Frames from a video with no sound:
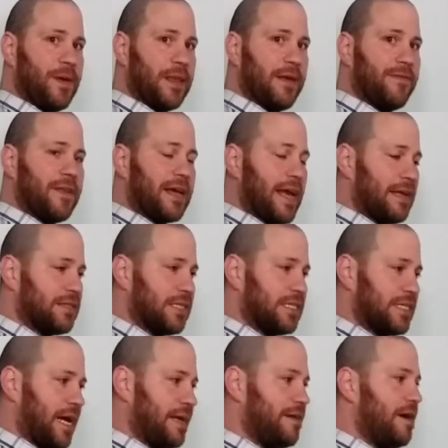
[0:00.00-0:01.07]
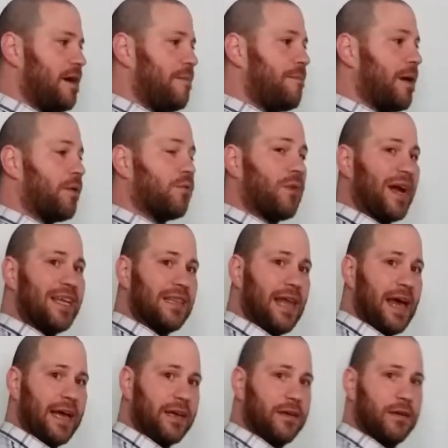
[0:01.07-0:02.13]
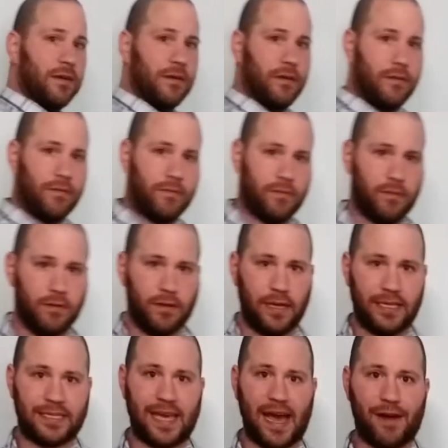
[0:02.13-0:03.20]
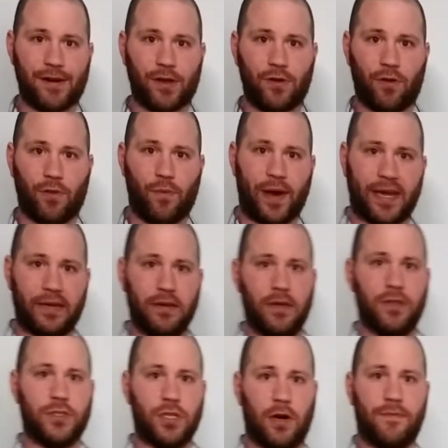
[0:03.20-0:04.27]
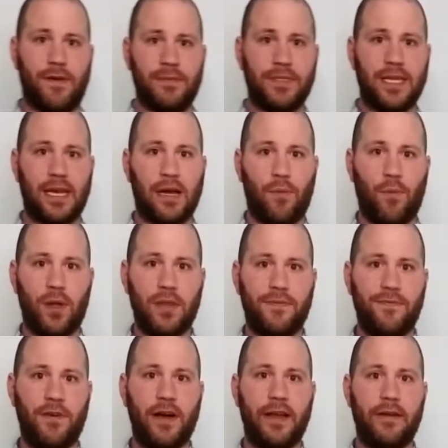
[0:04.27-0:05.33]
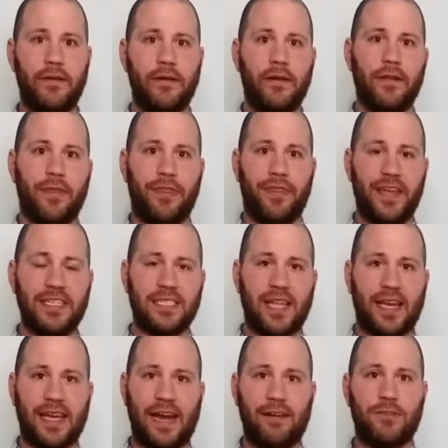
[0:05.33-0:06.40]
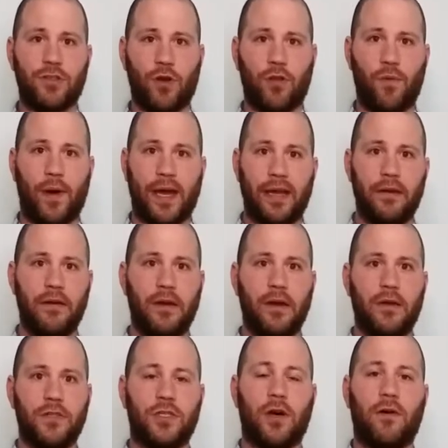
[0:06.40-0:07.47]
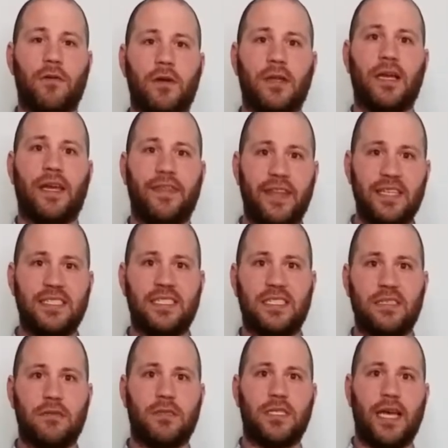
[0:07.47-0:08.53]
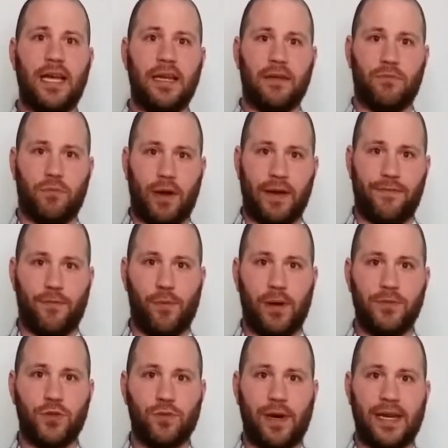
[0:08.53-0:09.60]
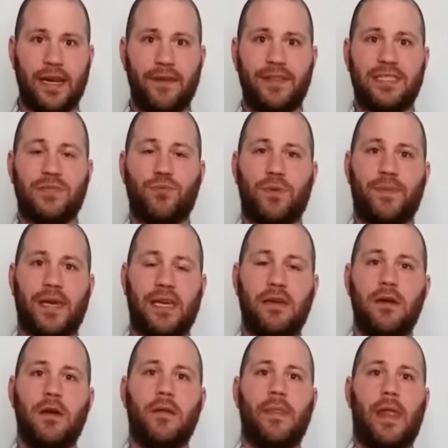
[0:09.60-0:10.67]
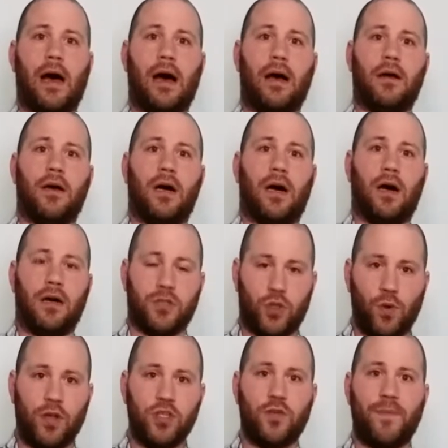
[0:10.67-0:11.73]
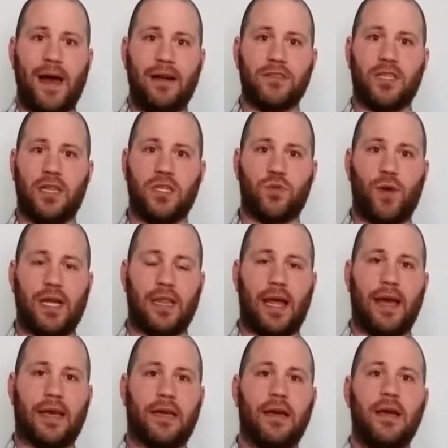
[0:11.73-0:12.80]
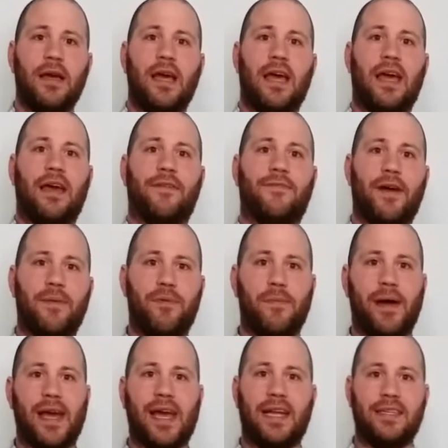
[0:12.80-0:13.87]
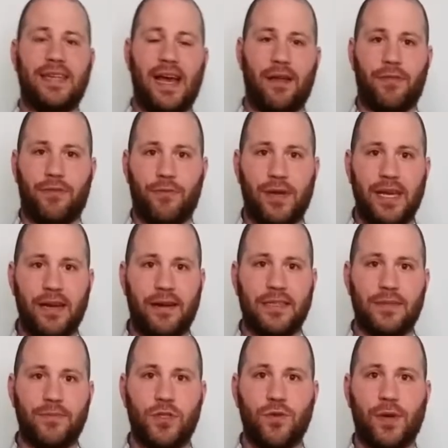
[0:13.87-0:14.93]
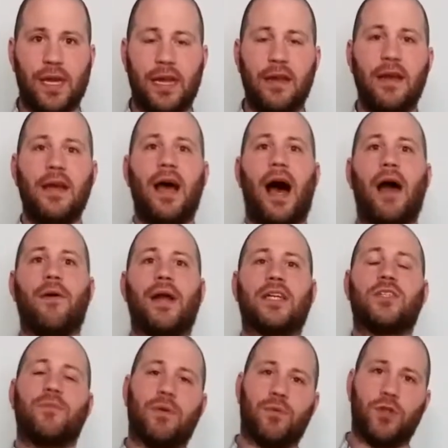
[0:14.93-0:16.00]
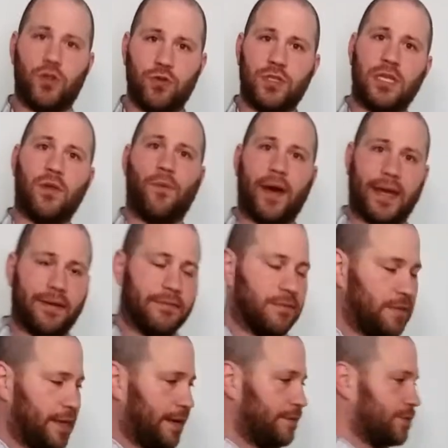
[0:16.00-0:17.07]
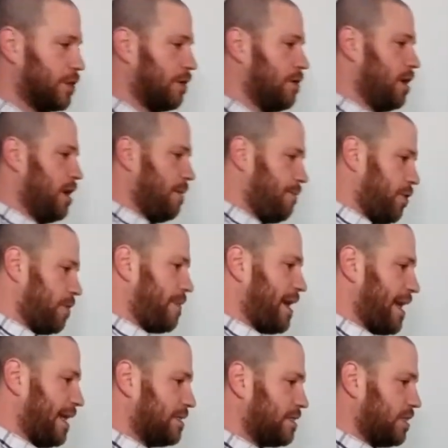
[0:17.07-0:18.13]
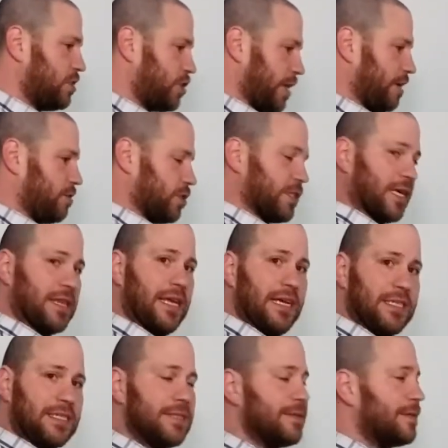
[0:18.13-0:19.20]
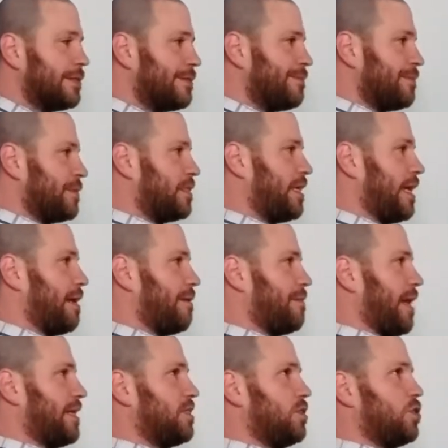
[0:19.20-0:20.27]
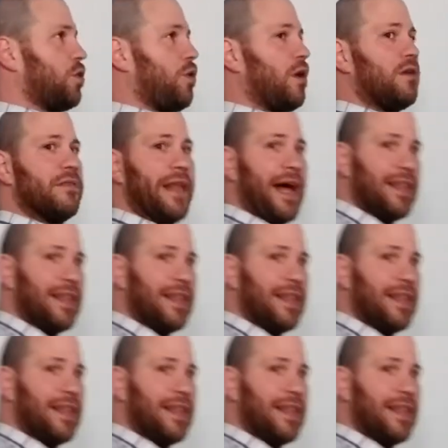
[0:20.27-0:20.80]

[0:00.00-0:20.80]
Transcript: left leg out to the side, my right leg is carrying all the weight. So if I'm standing on one foot, this leg carries all the weight. So in this set, if what I'm doing right here, this would be 200 pounds on this right leg. If I put my hand down through here as I'm doing it, I would actually be reducing the weight there. So putting my hands on the chair just like this, standing up nice and tall, not